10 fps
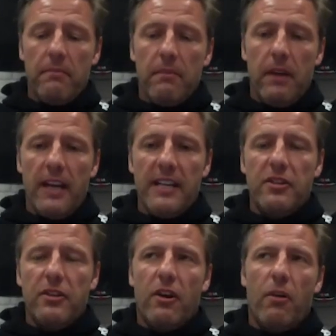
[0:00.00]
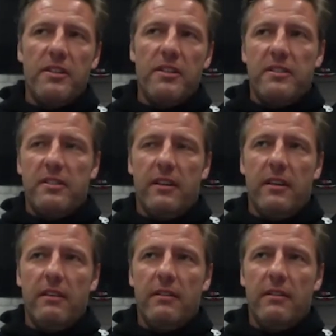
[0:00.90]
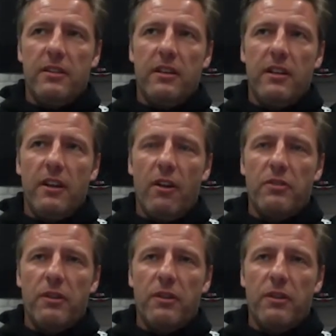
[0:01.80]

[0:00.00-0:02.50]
And it's good always to you know,